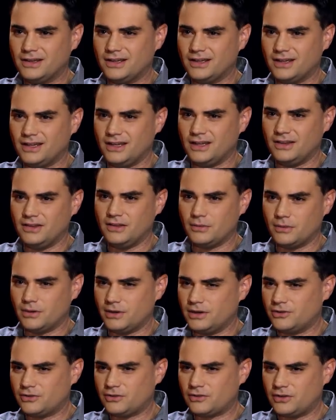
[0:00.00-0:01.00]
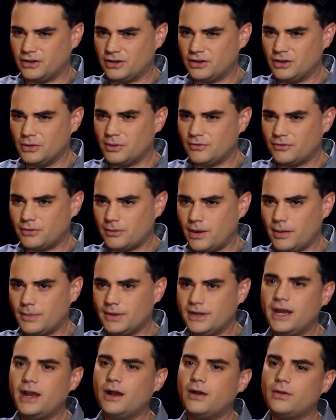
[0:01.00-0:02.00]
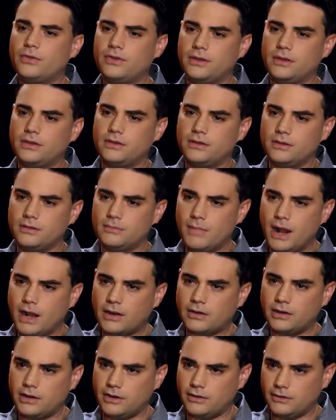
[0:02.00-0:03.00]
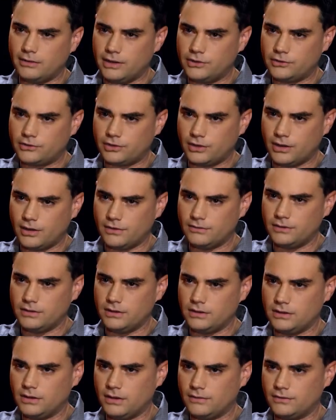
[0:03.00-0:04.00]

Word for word: Uh, and they were interested in Cuba for a while. But now the, the modern iteration of the,